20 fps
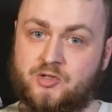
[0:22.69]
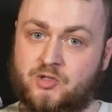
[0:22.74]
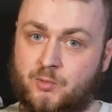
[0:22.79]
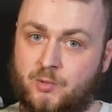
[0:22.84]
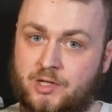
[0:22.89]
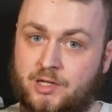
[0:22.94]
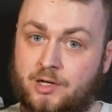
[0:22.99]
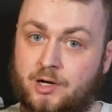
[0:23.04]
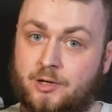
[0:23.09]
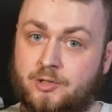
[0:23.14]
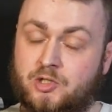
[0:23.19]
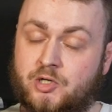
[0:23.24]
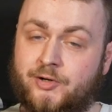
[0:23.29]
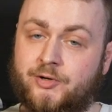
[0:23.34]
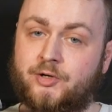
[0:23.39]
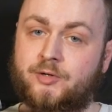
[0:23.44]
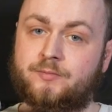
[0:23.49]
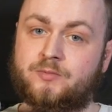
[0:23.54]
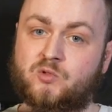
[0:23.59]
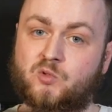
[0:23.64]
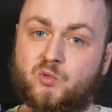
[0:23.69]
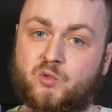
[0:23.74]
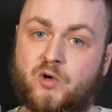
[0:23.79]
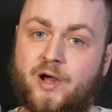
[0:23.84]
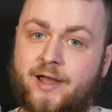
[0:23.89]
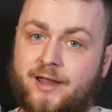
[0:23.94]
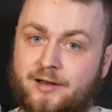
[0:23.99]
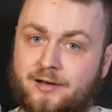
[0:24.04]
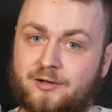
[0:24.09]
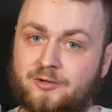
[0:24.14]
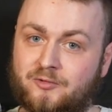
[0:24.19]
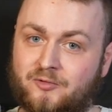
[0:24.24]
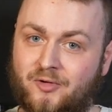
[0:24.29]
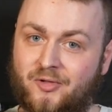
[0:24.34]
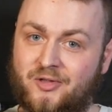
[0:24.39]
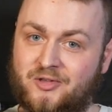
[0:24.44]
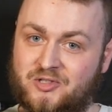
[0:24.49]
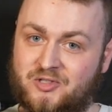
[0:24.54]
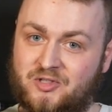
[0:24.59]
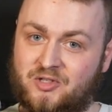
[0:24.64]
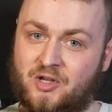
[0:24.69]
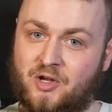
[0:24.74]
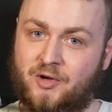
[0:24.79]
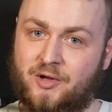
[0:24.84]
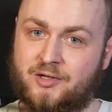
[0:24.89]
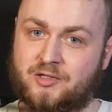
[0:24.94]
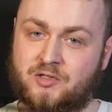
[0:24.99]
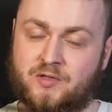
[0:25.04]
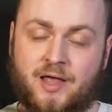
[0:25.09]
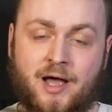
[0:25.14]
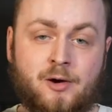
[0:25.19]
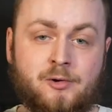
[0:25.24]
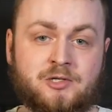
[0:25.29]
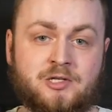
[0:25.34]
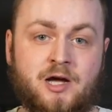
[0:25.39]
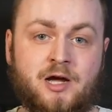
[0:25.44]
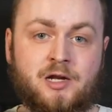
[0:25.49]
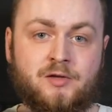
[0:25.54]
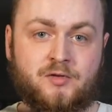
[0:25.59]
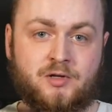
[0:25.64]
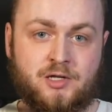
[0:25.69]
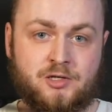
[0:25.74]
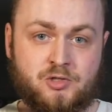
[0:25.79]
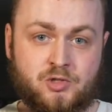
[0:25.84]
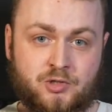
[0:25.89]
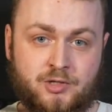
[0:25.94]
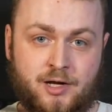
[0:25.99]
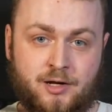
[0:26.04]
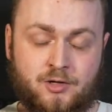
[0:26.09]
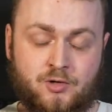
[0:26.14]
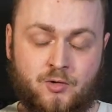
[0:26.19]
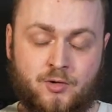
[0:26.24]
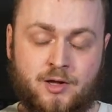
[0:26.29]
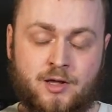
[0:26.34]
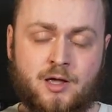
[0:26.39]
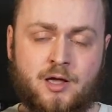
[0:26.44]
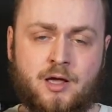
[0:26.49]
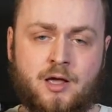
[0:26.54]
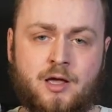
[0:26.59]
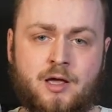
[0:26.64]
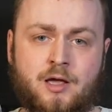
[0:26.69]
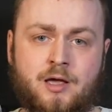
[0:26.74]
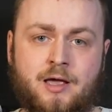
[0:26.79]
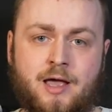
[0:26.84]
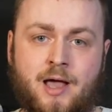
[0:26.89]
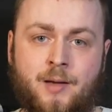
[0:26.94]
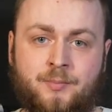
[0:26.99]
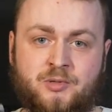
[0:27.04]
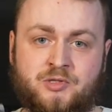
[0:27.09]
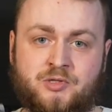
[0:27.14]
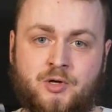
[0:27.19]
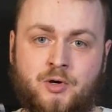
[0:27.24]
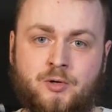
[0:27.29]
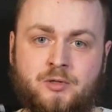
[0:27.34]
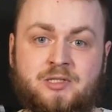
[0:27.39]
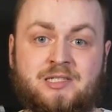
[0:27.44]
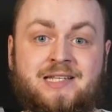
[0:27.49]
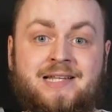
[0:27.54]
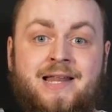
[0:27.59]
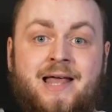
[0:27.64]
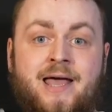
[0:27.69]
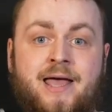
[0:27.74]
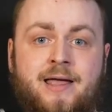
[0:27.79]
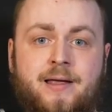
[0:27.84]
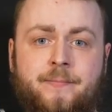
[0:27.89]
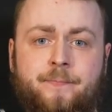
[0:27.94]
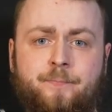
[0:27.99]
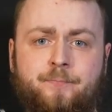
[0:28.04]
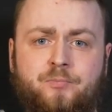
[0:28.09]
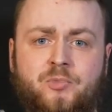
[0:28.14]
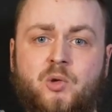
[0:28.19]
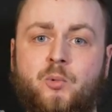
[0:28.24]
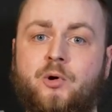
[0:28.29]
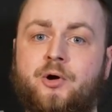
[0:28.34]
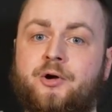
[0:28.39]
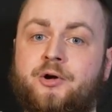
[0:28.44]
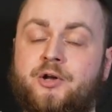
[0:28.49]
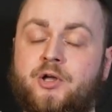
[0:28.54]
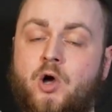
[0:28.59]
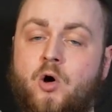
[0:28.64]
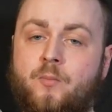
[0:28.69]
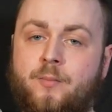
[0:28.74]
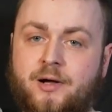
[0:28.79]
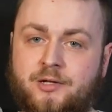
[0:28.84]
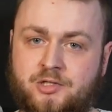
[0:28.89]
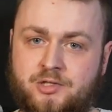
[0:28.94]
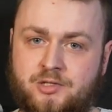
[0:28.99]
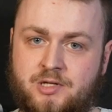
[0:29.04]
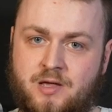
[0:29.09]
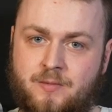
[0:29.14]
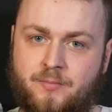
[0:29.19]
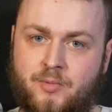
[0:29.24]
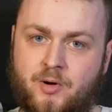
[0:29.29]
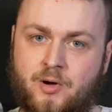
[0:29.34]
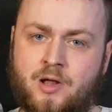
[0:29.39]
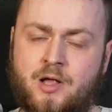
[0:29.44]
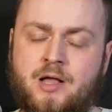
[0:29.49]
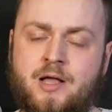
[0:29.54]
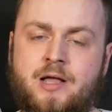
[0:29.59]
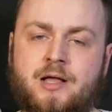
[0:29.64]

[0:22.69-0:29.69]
So we get our terms right for this series. So that was kind of an introductory episode. Today, we're going to go much deeper.